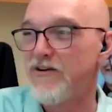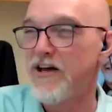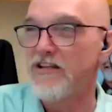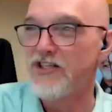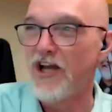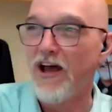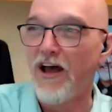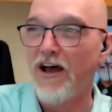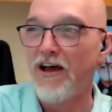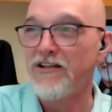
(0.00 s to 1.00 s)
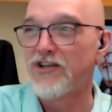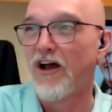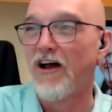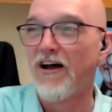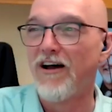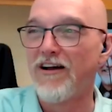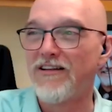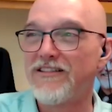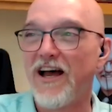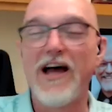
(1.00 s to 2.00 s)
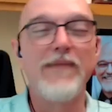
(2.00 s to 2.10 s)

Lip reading: me to the church on.